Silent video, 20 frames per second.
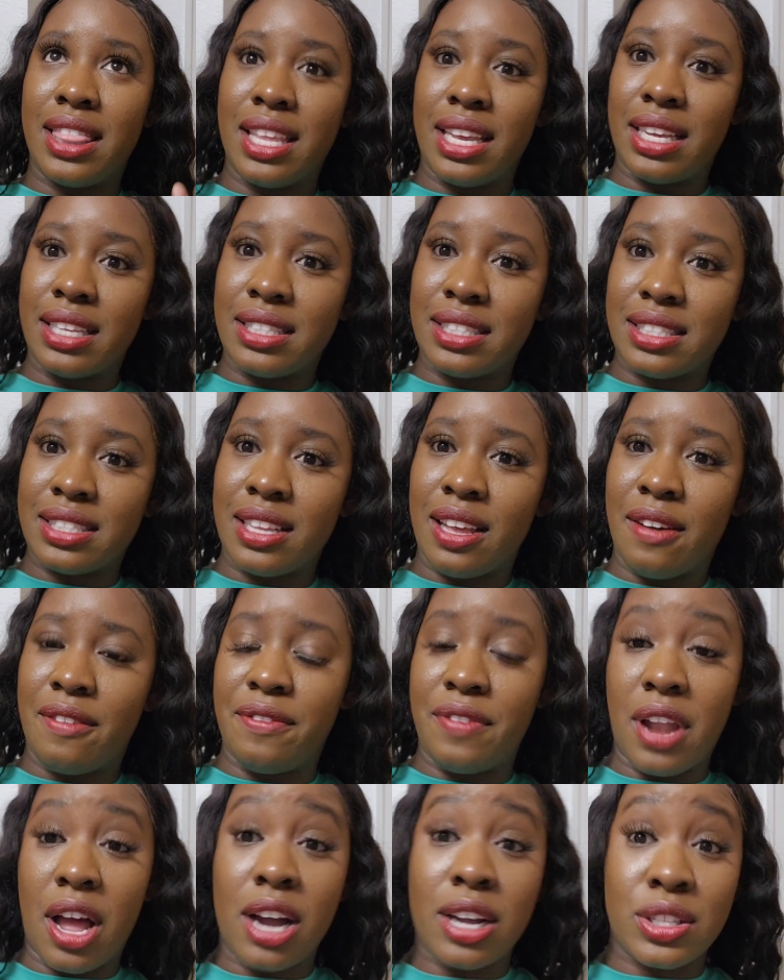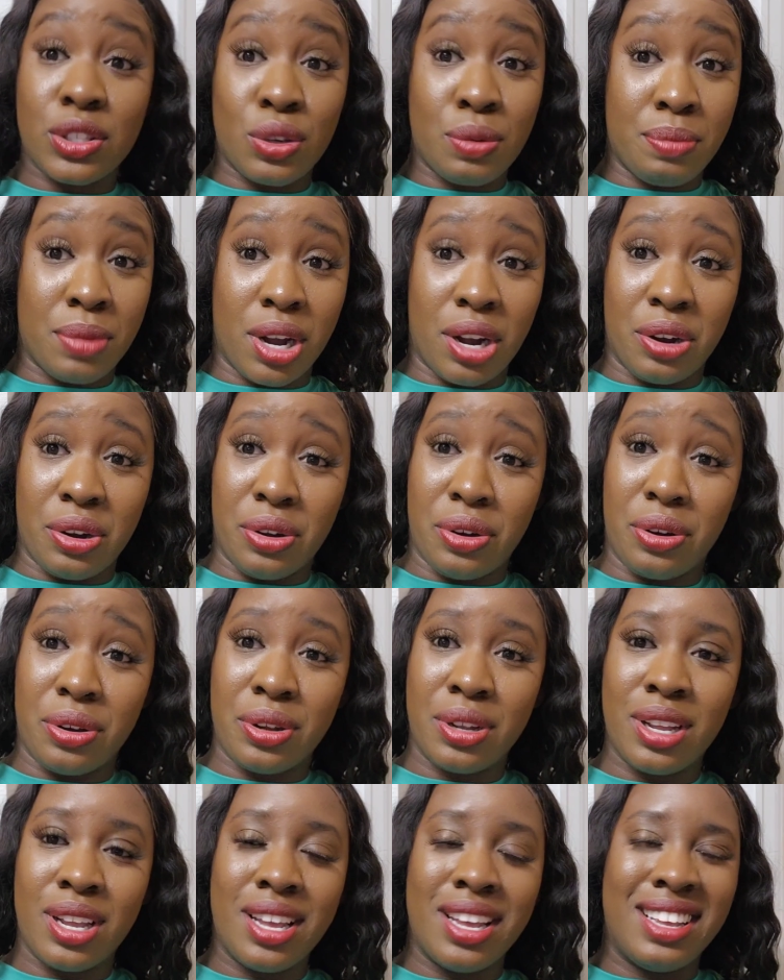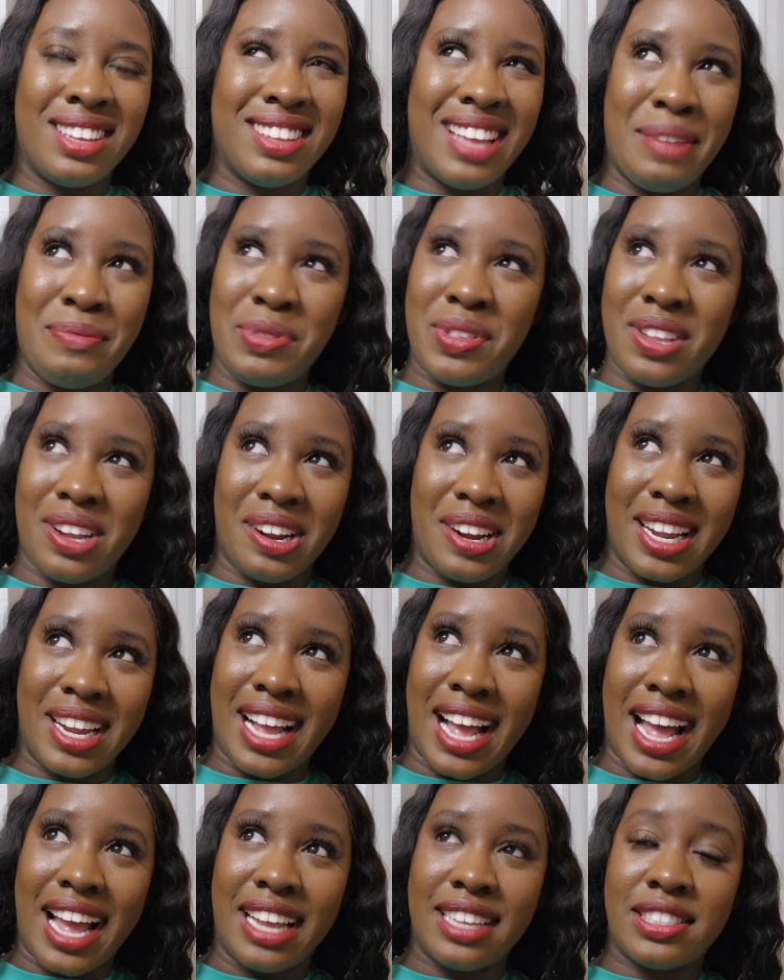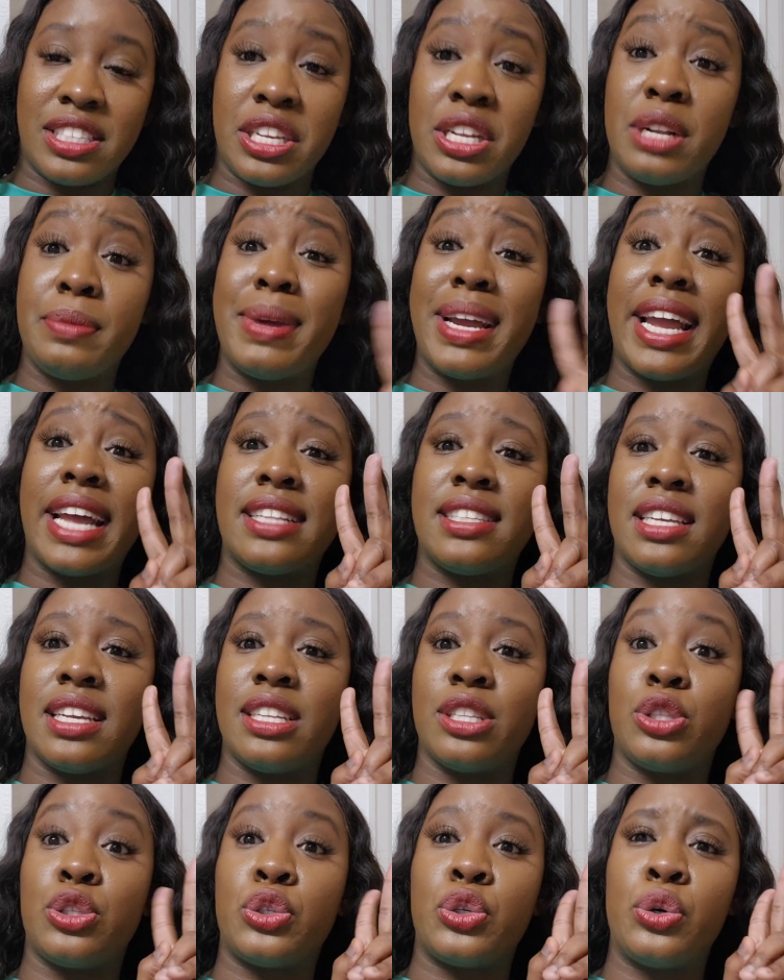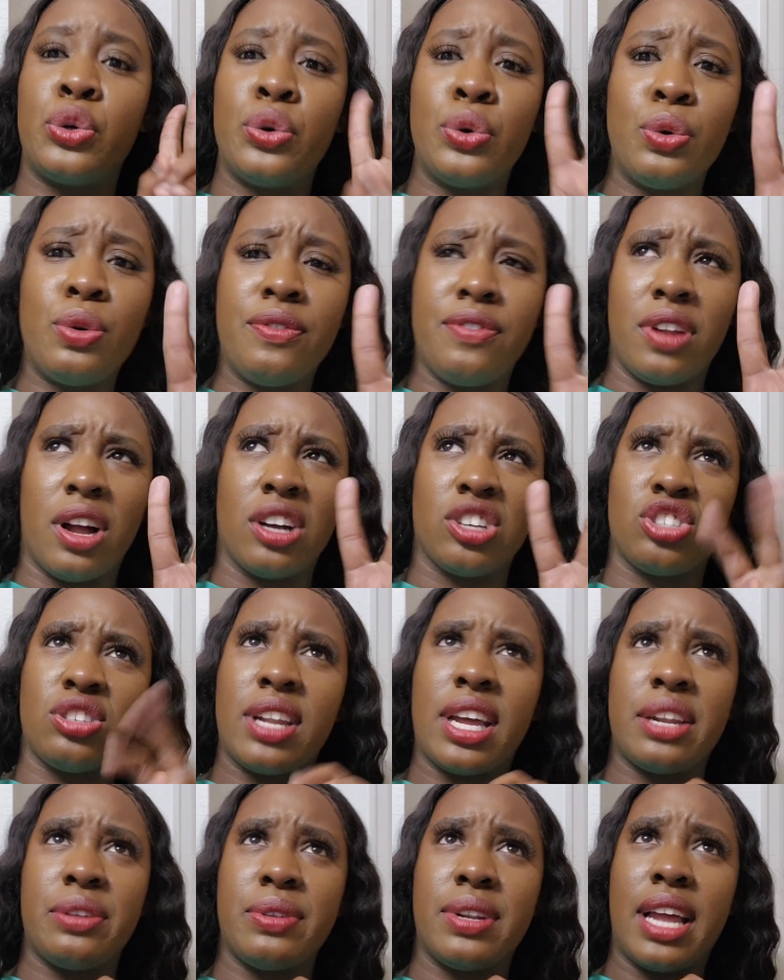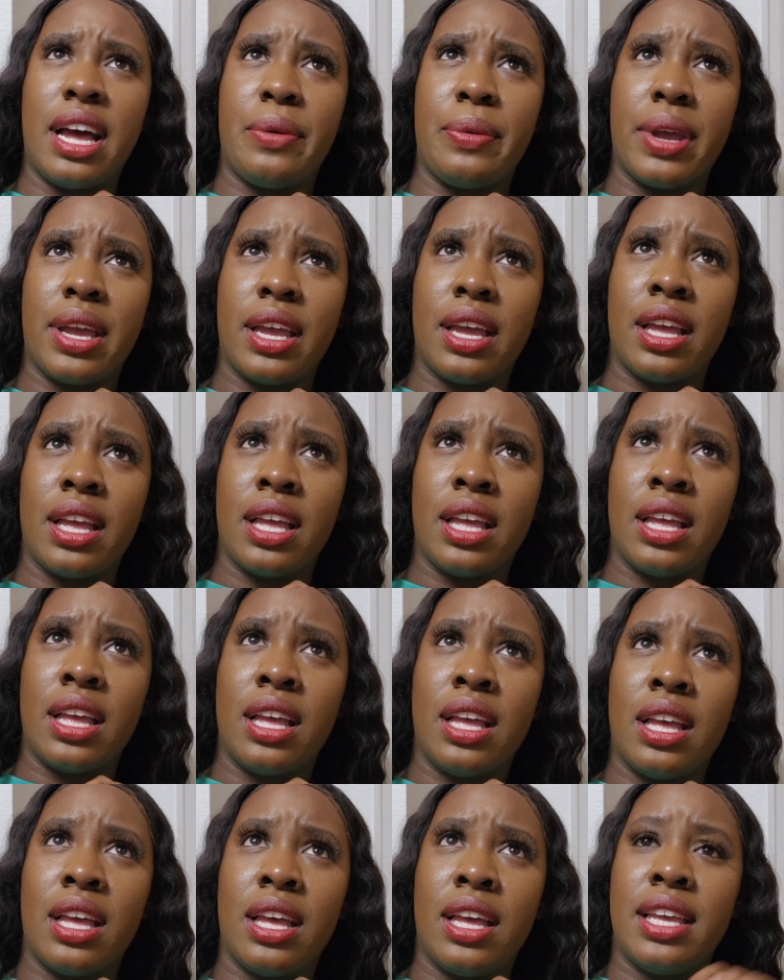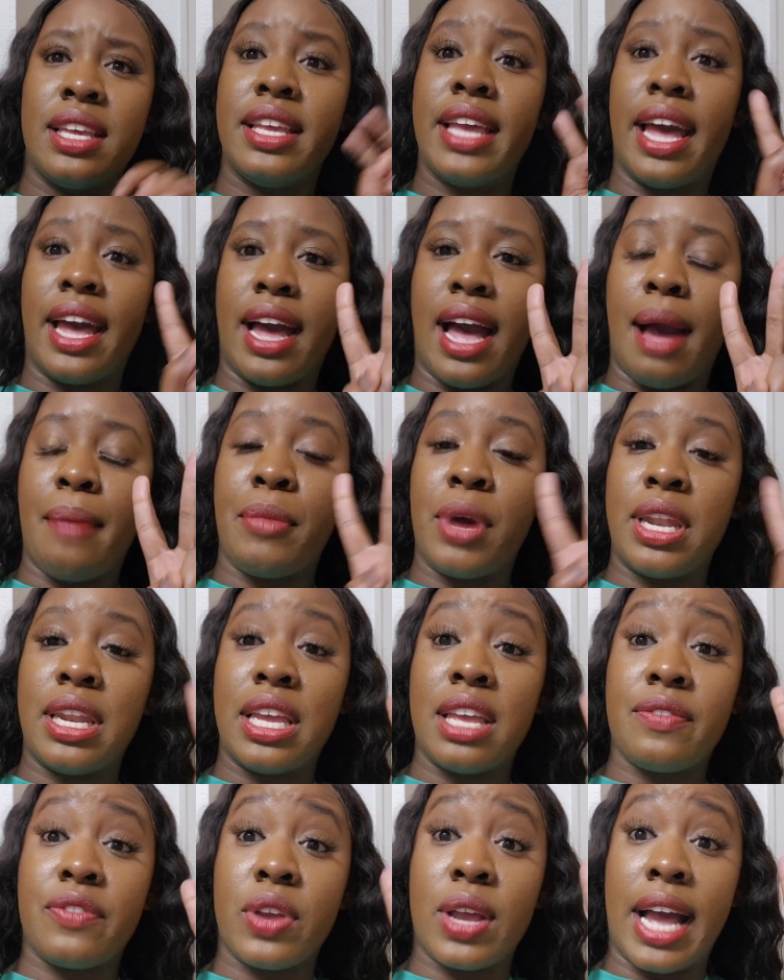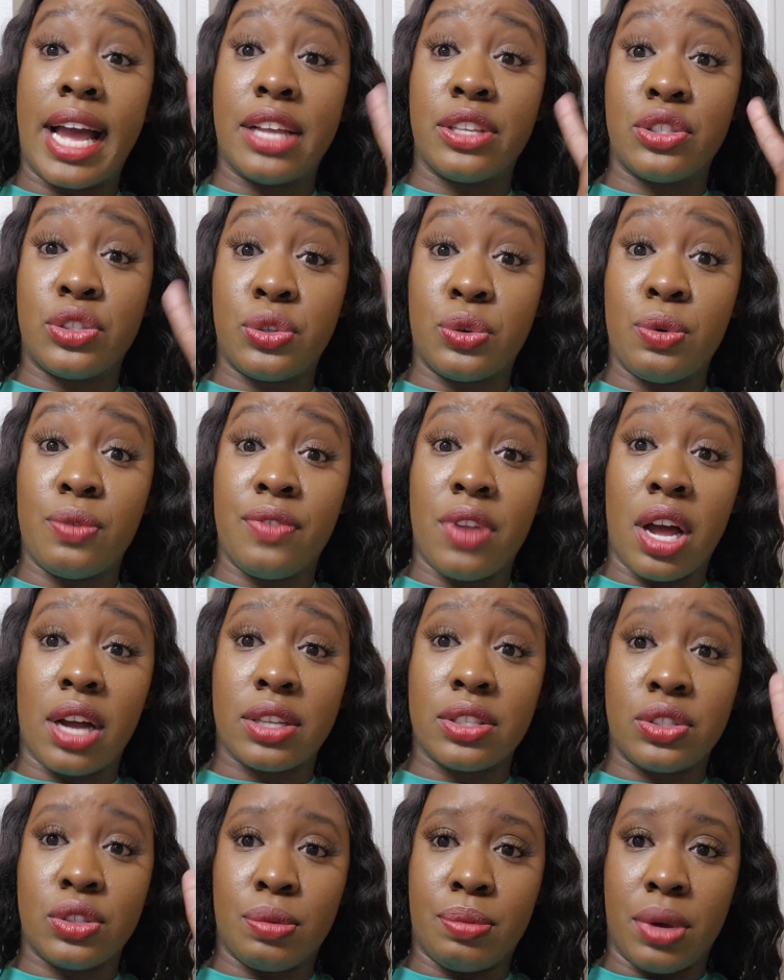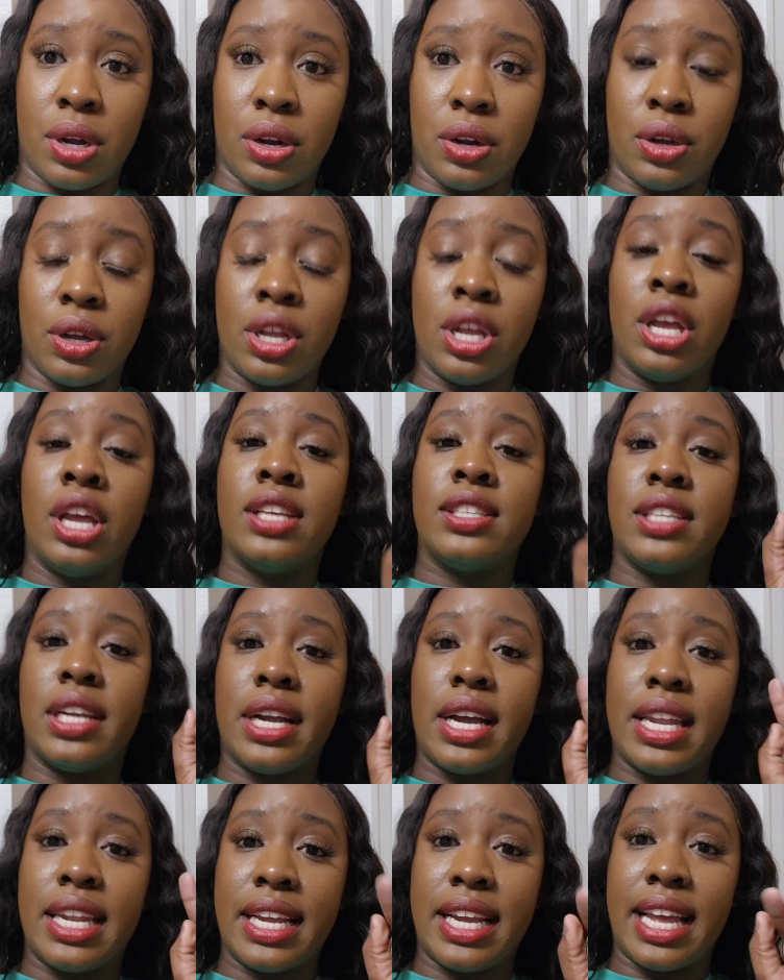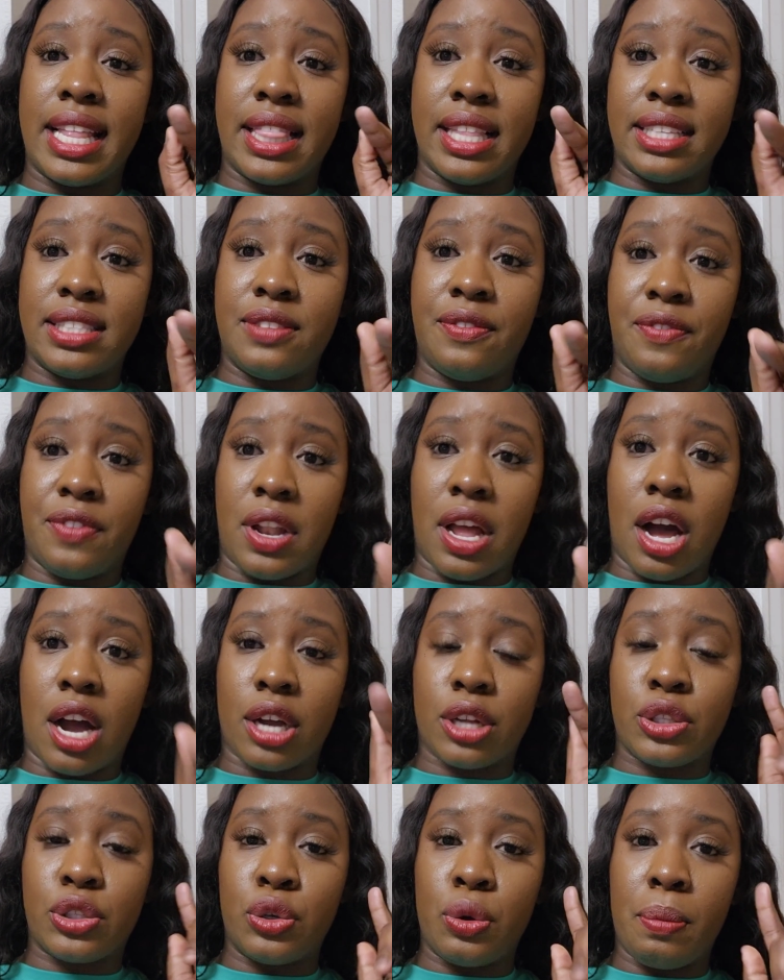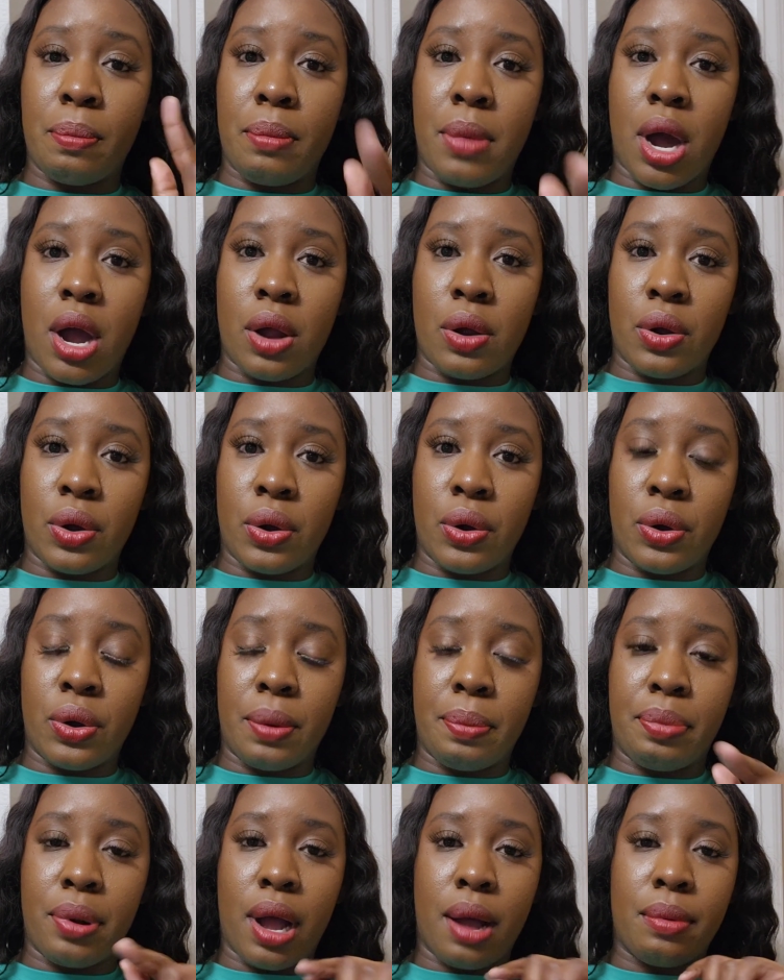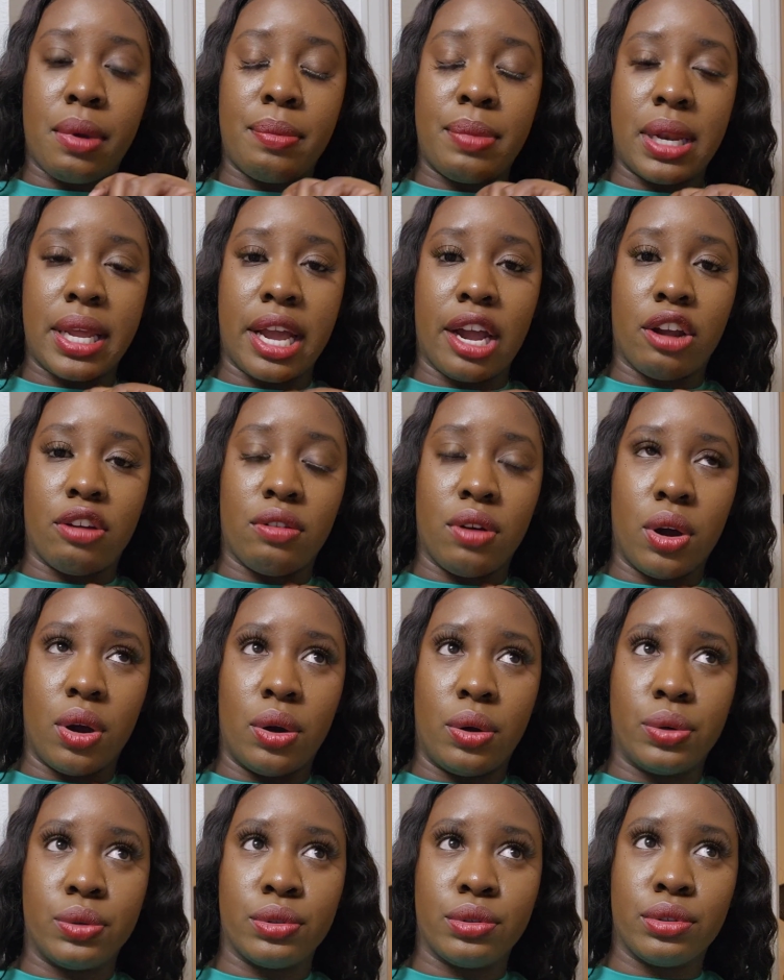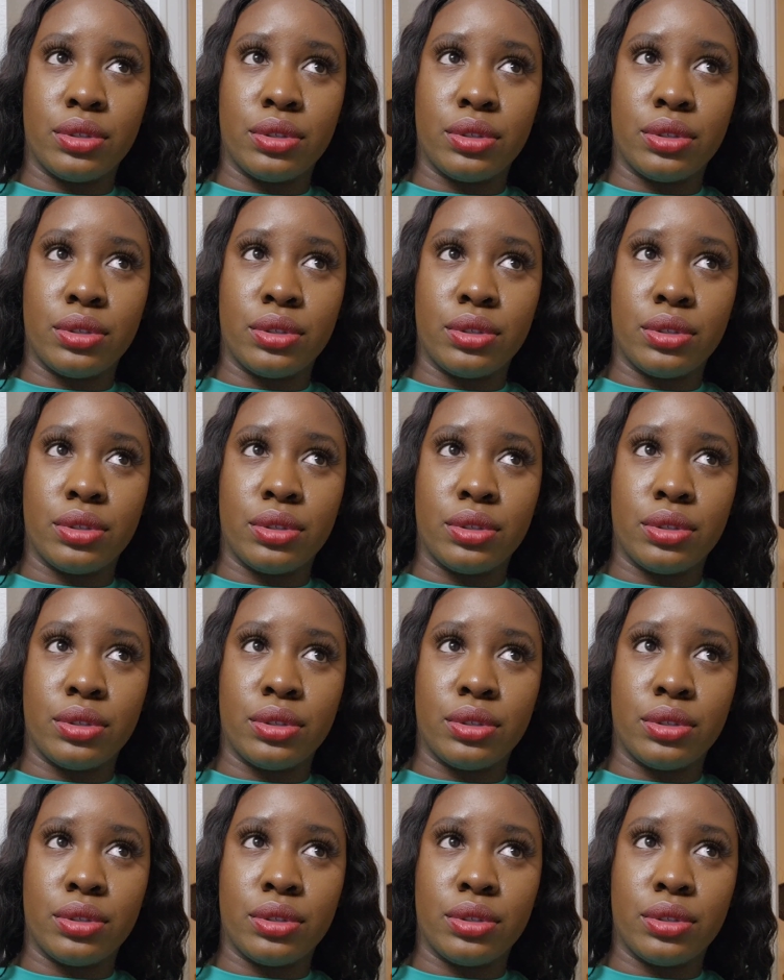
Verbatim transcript: this vlog tomorrow i'm sorry guys so you'll be getting two vlogs should i do it that way yeah i'm gonna give you guys two vlogs tomorrow so you're gonna get this vlog tomorrow probably around